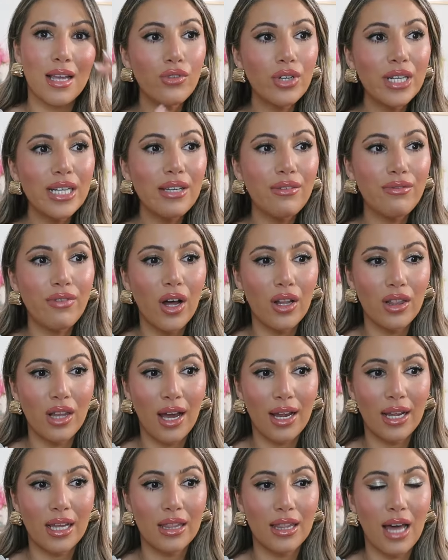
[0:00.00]
Really felt
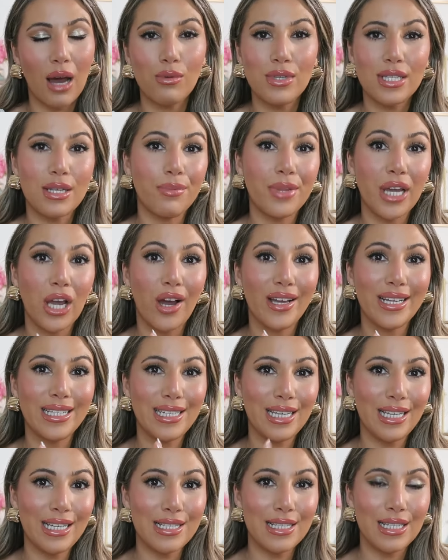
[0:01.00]
like that was something I
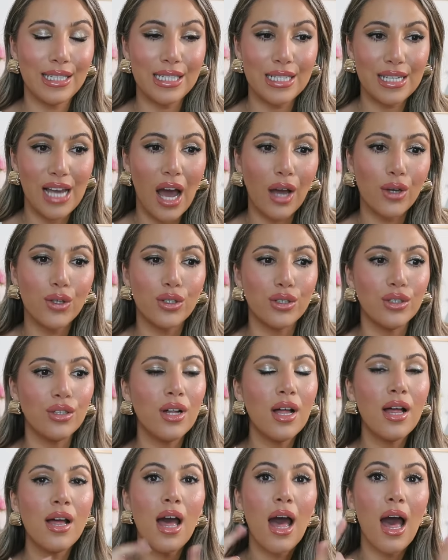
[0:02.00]
could easily
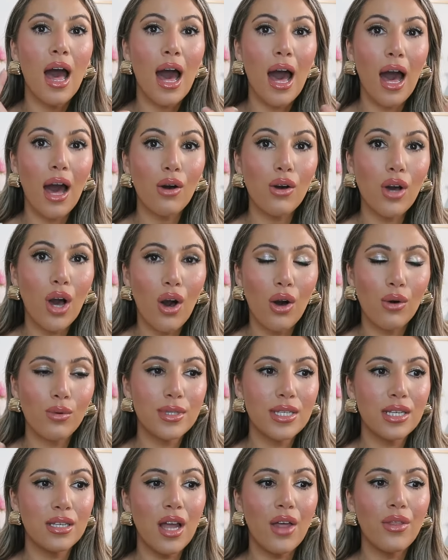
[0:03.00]
tackle. Alcohol
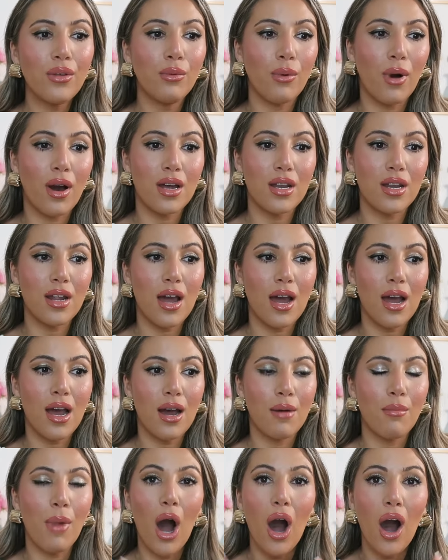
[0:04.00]
was another one.
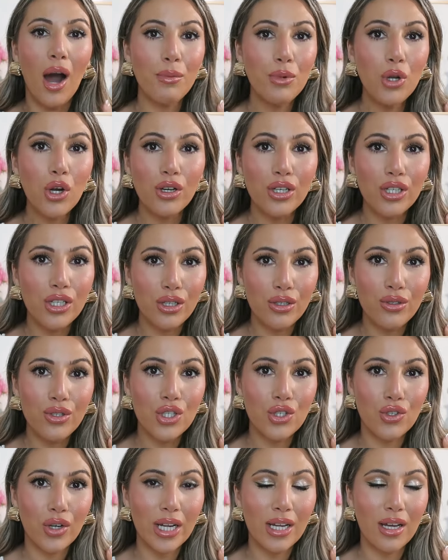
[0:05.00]
I'm not a
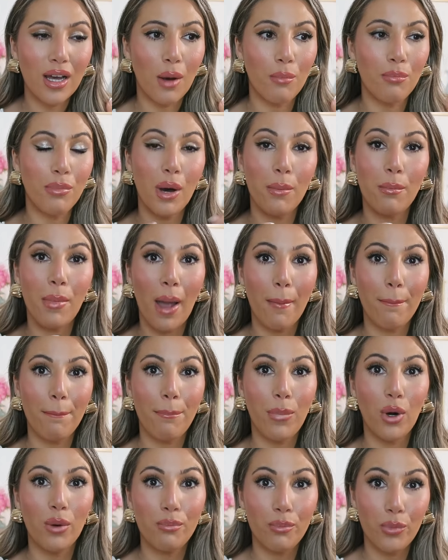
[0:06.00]
huge drinker, but my
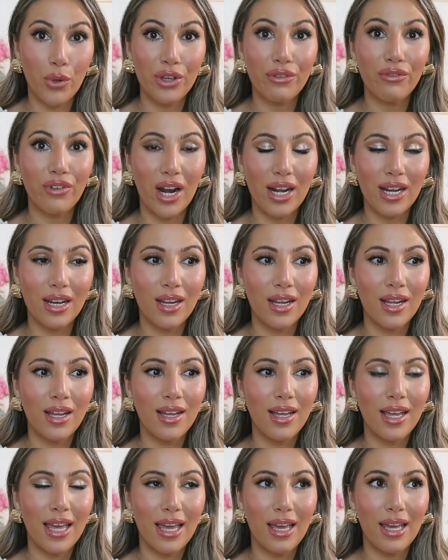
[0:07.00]
boyfriend
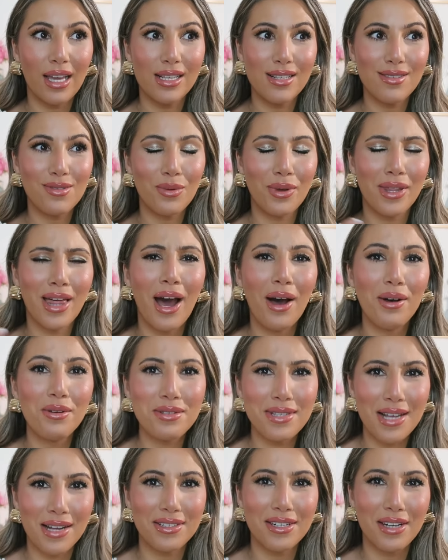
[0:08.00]
is,
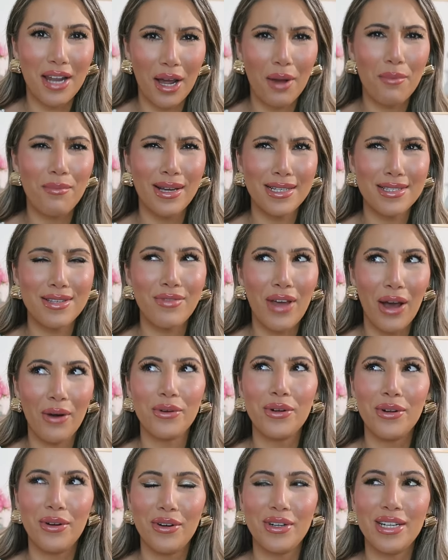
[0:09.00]
without sounding like a massive
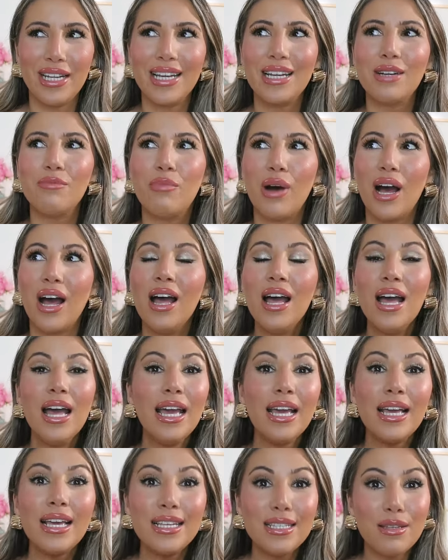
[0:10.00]
alcoholic, but
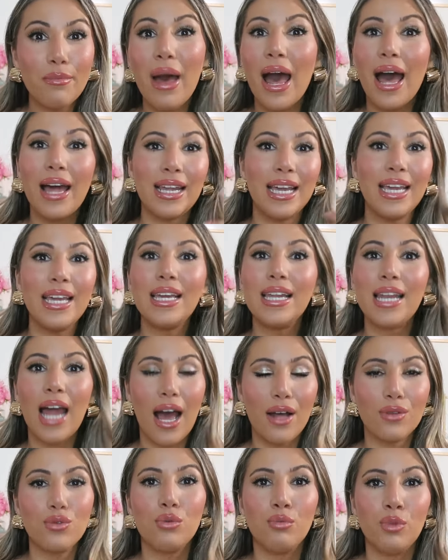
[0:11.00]
he's a man, he can
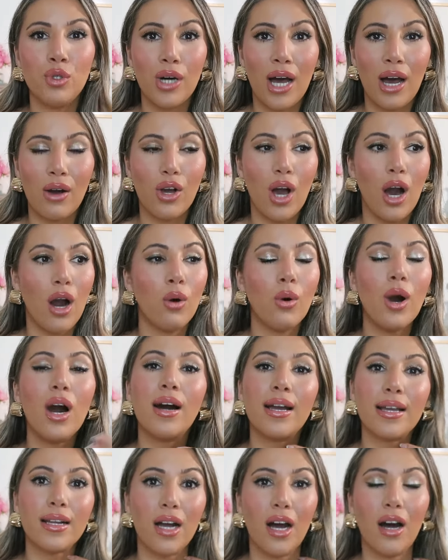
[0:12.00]
handle more alcohol,
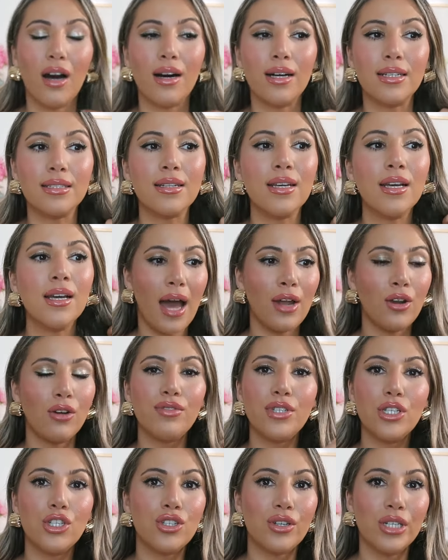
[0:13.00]
I can't. And
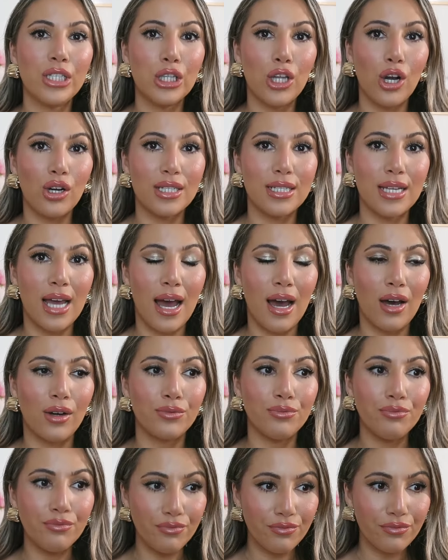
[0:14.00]
obviously during
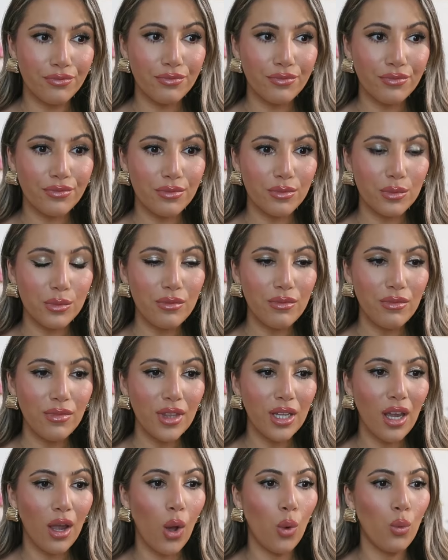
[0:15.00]
lockdown,
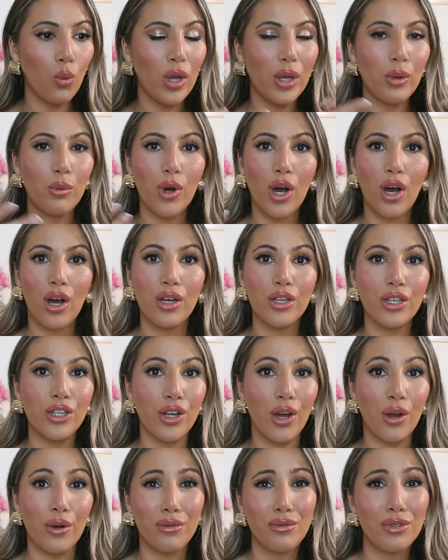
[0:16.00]
we were,
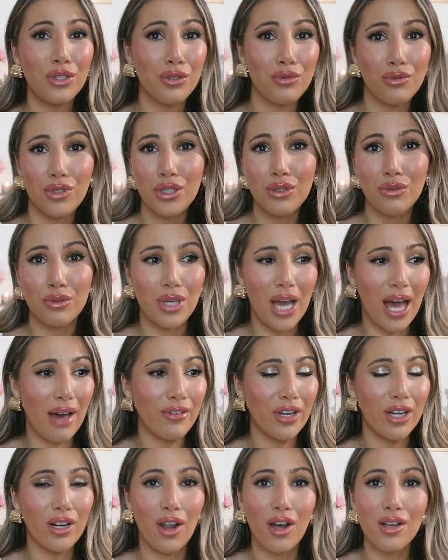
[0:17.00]
you know, you
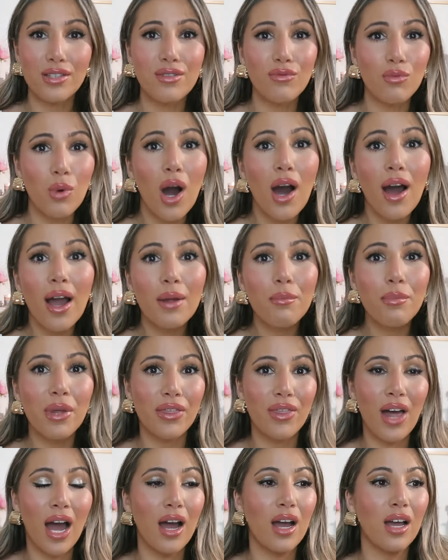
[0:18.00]
have a glass of wine,
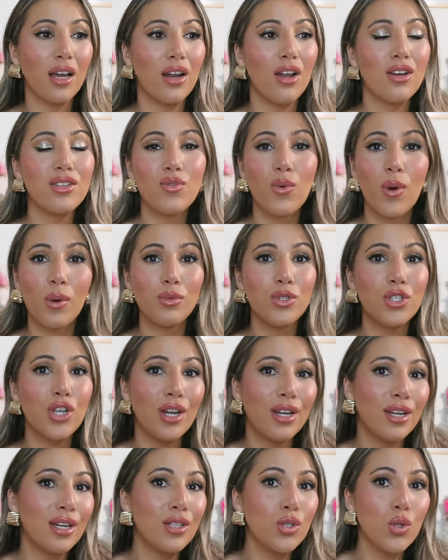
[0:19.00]
but that glass of wine was
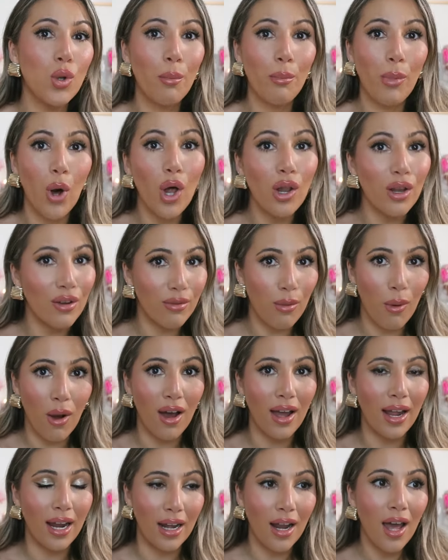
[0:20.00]
turning into a bottle of
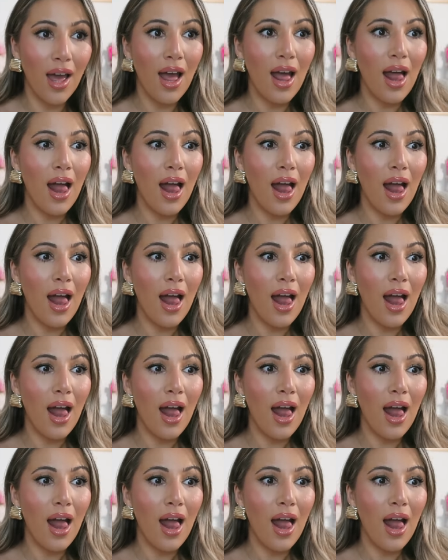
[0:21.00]
wine.